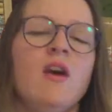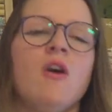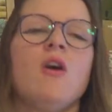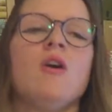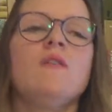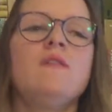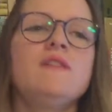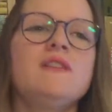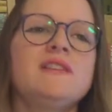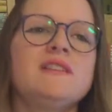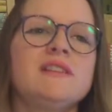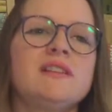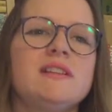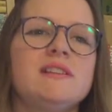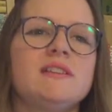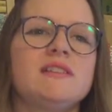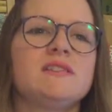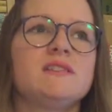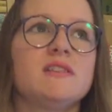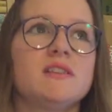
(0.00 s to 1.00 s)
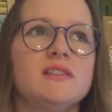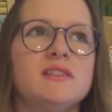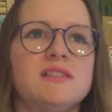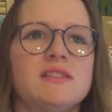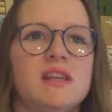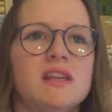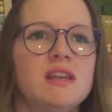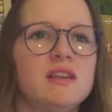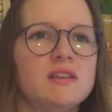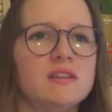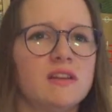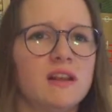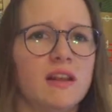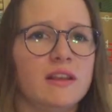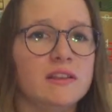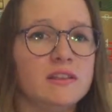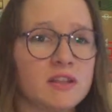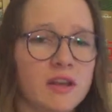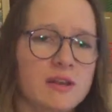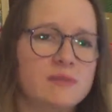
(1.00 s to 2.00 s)
Obviously this does take
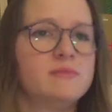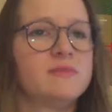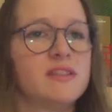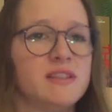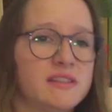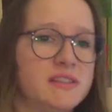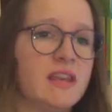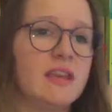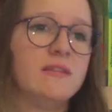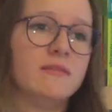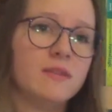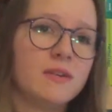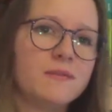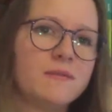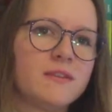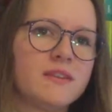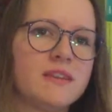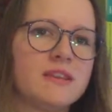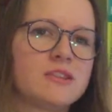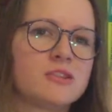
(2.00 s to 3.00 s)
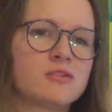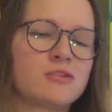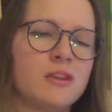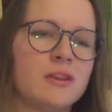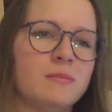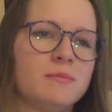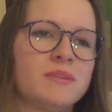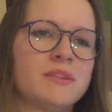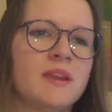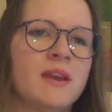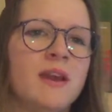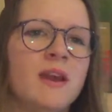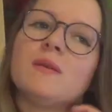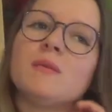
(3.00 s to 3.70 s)
time to save up for these trips,